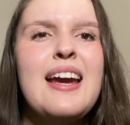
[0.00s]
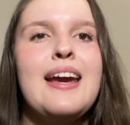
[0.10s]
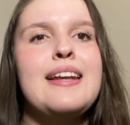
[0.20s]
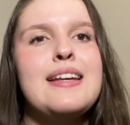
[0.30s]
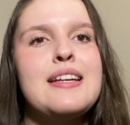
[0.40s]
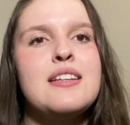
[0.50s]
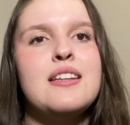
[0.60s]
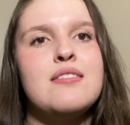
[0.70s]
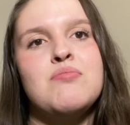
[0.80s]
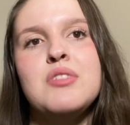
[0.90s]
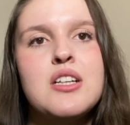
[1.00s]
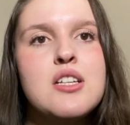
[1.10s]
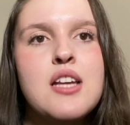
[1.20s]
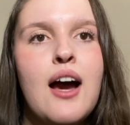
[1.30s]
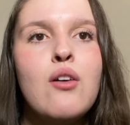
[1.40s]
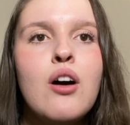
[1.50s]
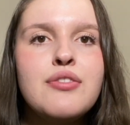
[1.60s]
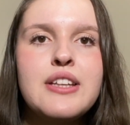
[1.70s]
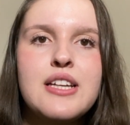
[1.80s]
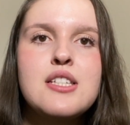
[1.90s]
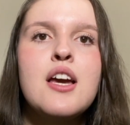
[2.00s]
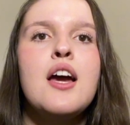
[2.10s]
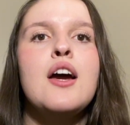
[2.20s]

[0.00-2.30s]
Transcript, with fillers: And it does all of this